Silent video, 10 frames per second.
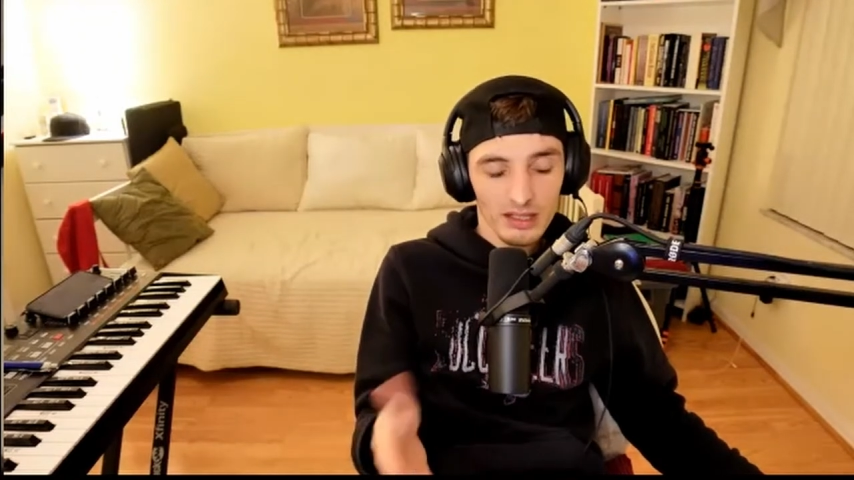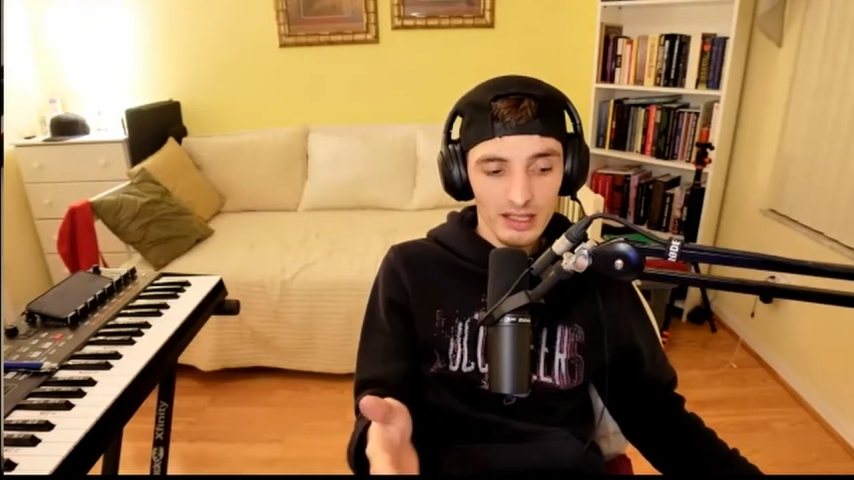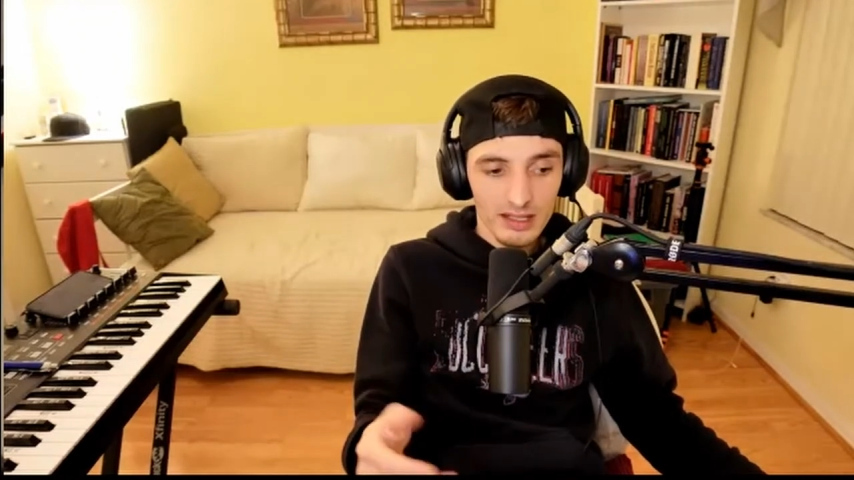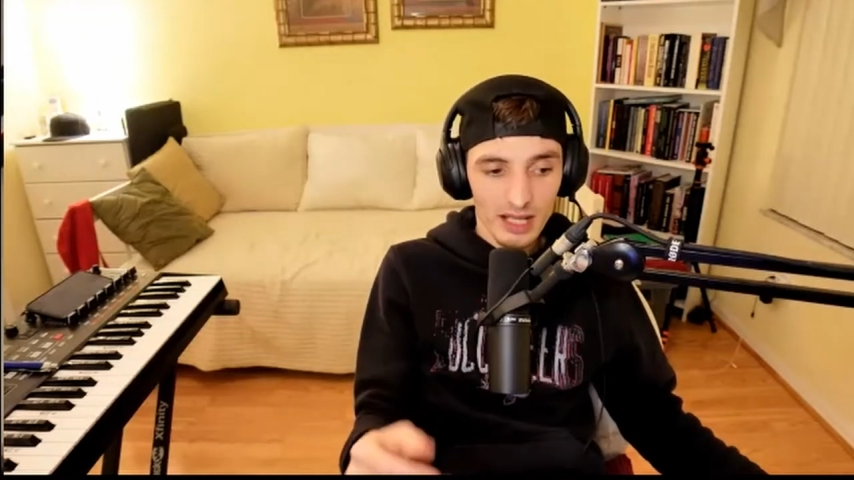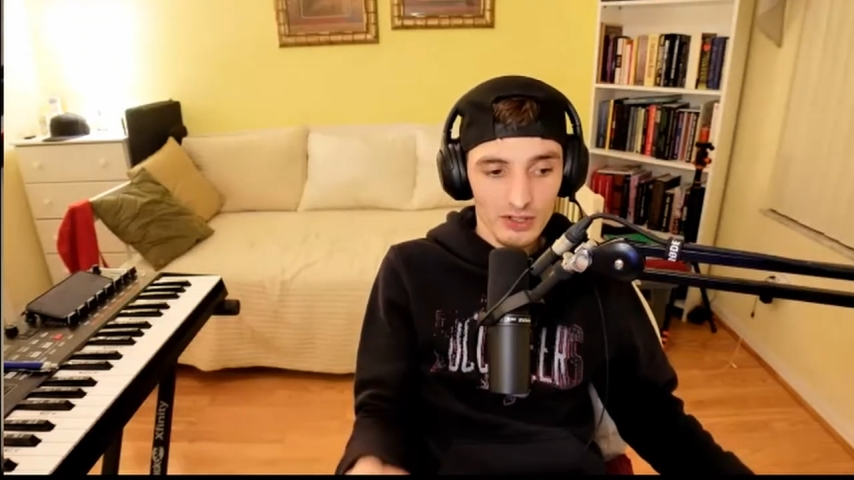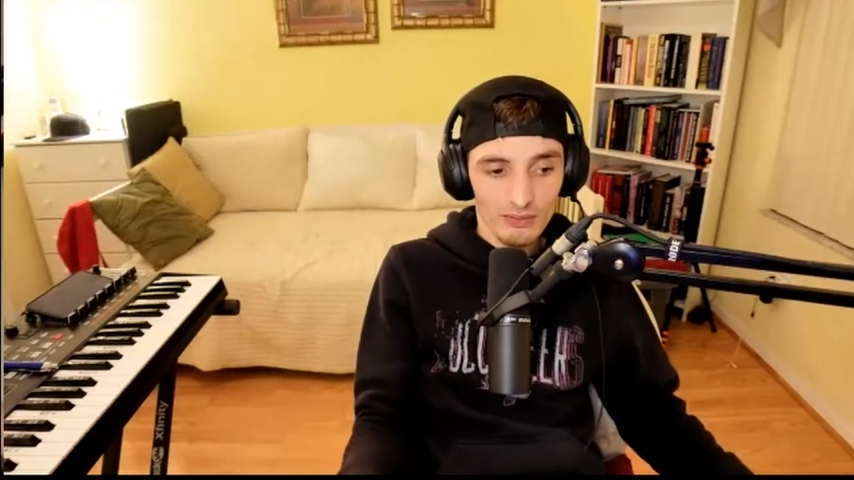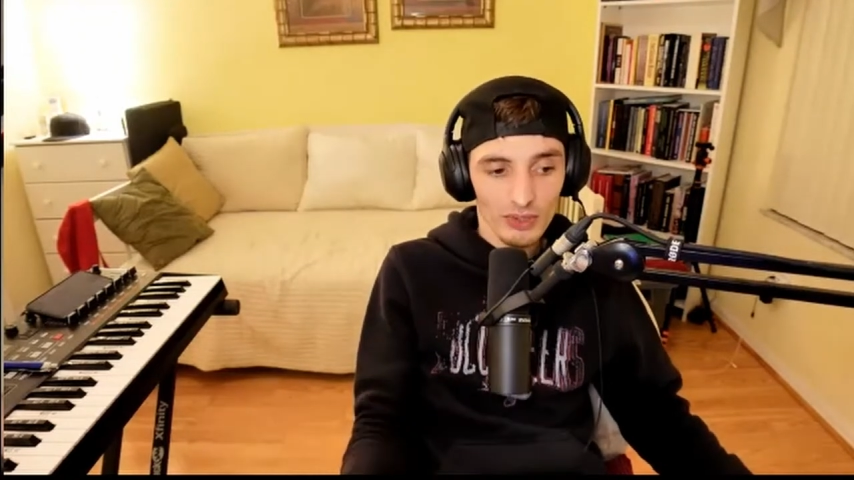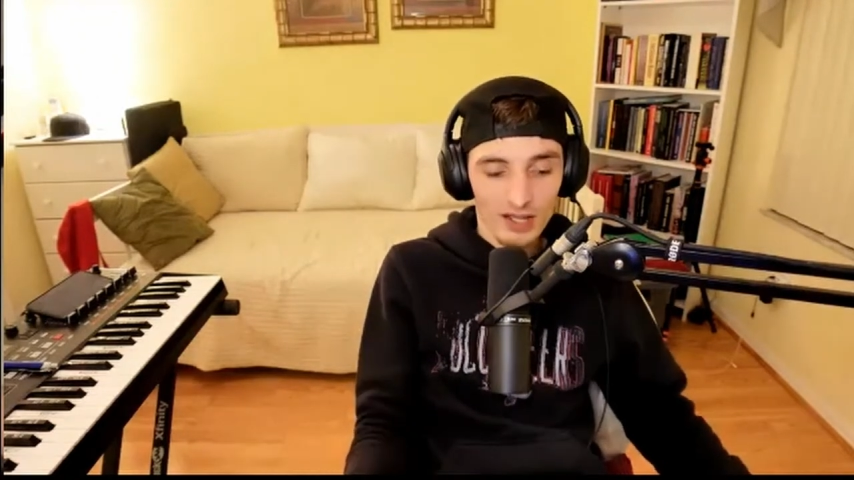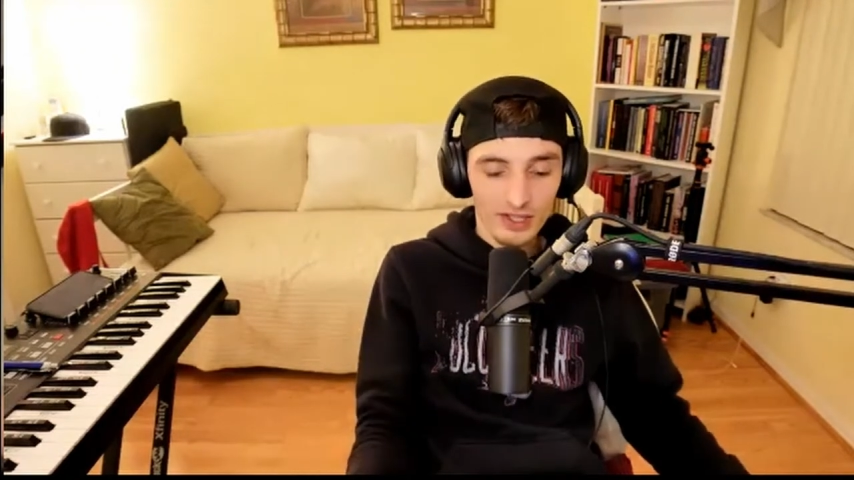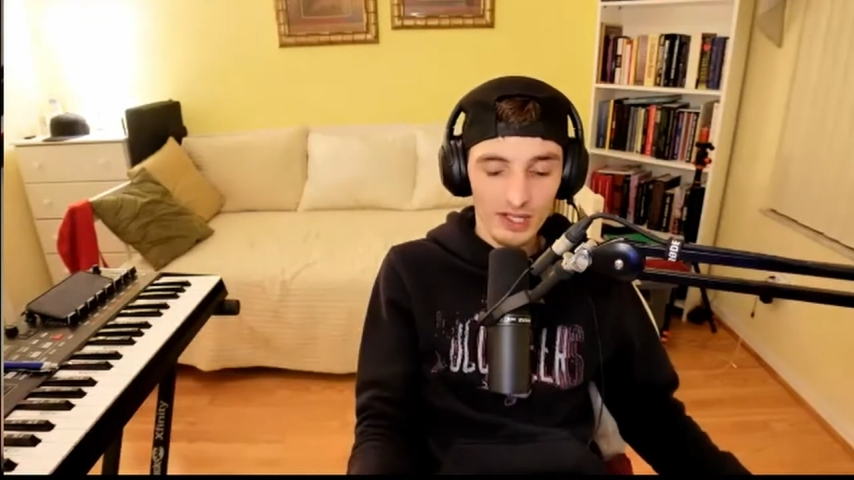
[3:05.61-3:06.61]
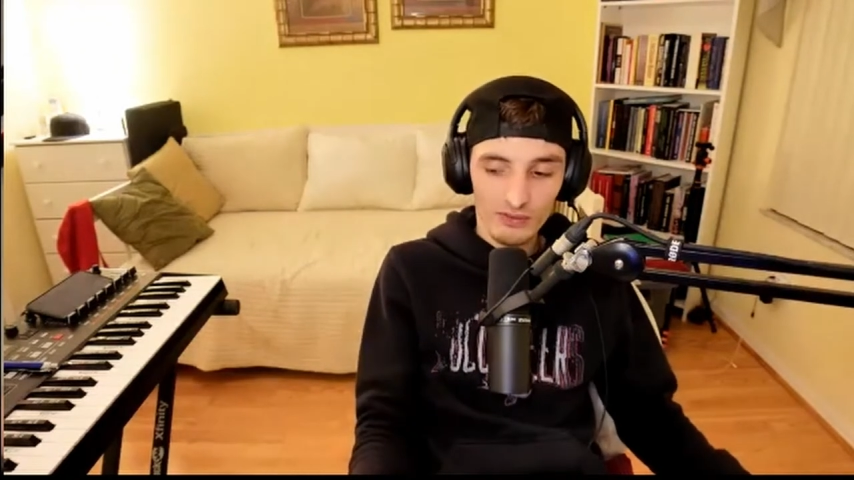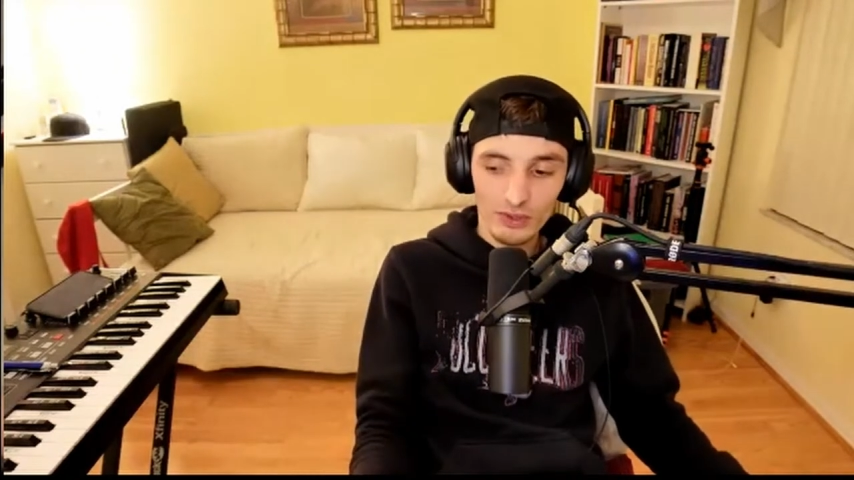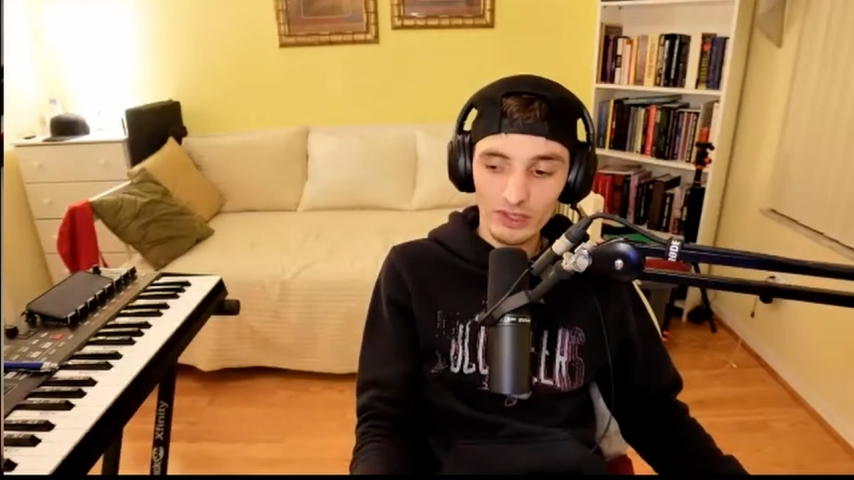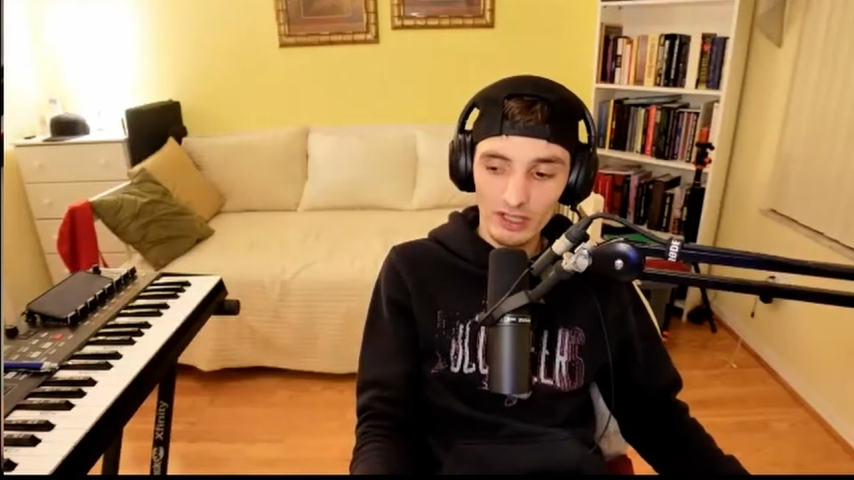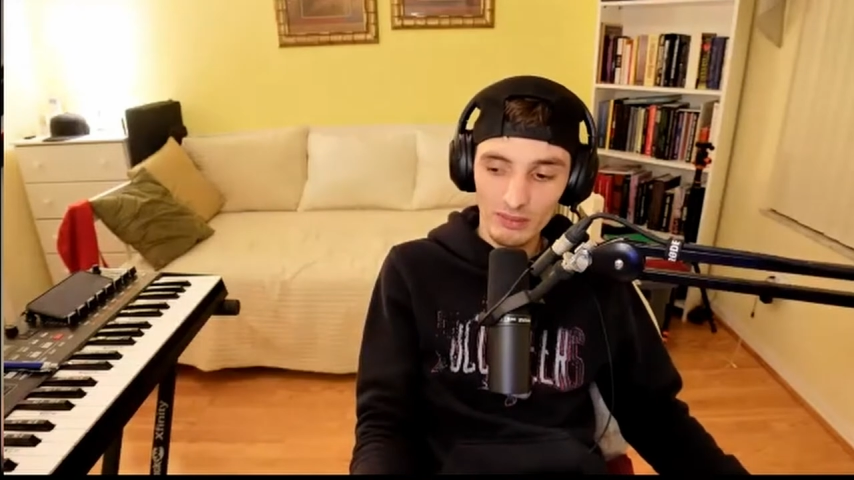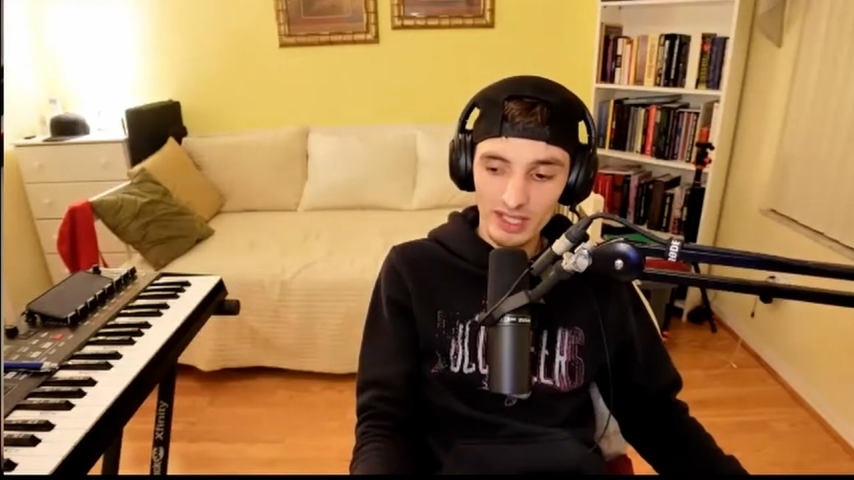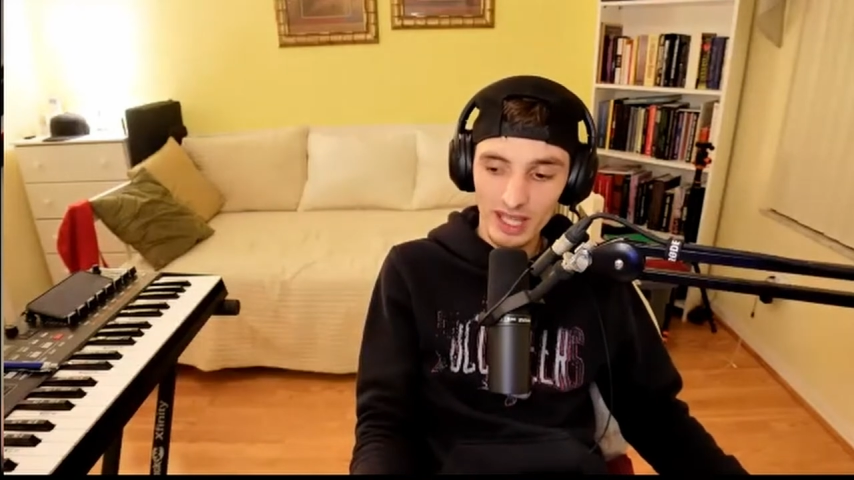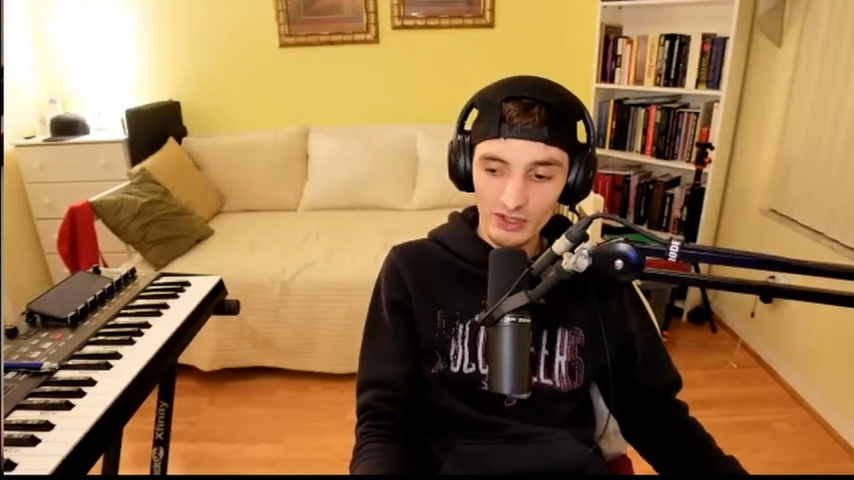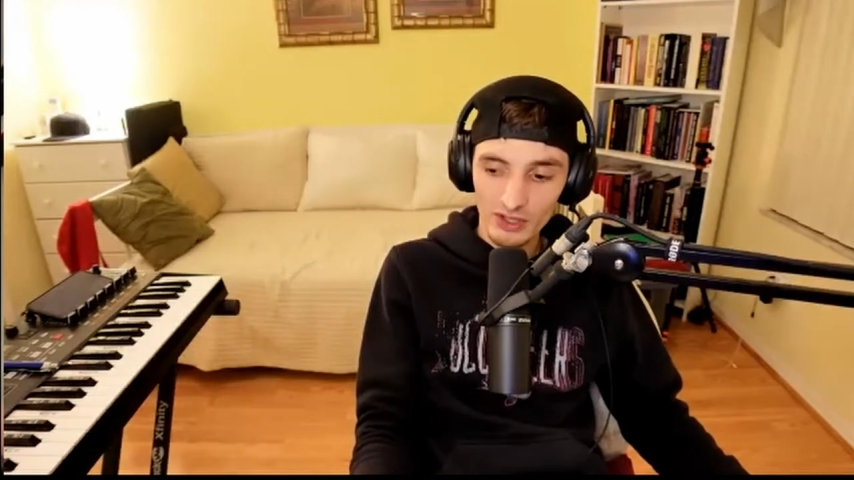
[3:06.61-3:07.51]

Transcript: the ascension process really comes down